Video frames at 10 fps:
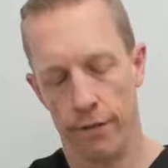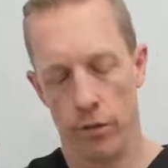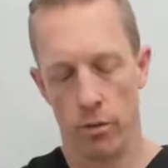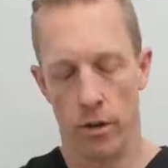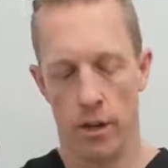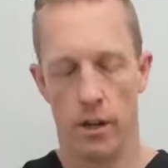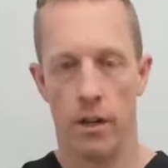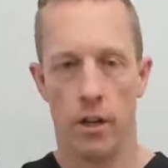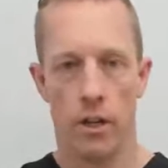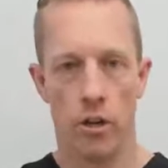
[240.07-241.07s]
forward,
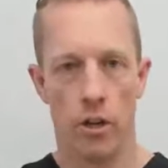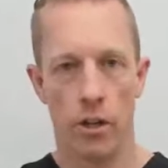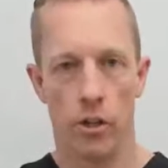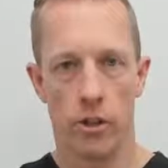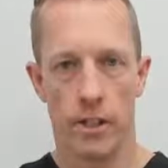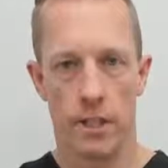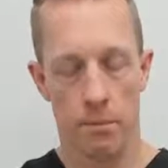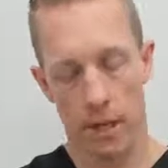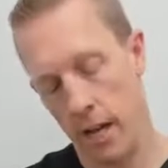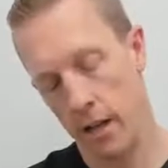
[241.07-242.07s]
you can clearly see
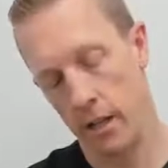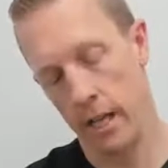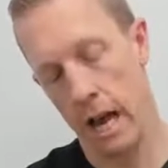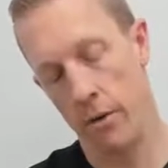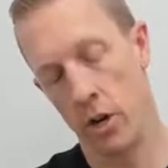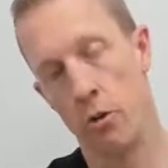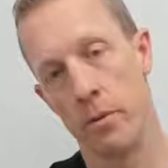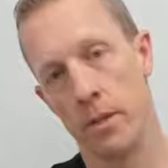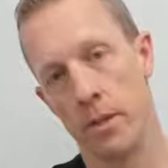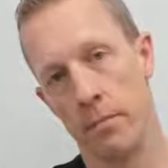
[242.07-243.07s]
mechanically how it
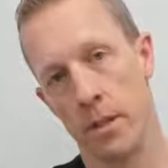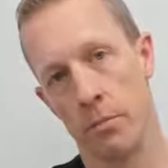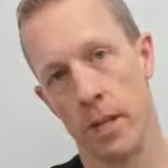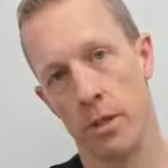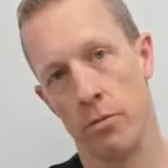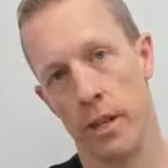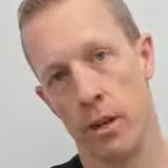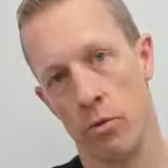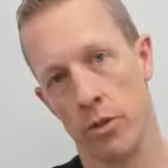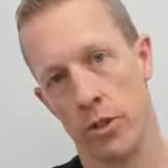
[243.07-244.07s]
opens up the space where
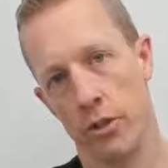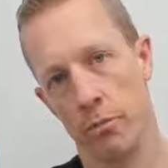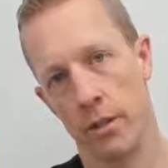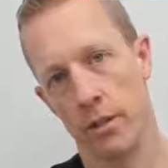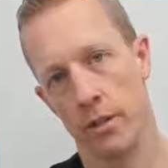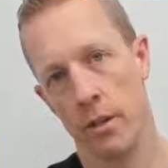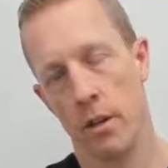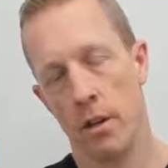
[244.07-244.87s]
that orange tube is.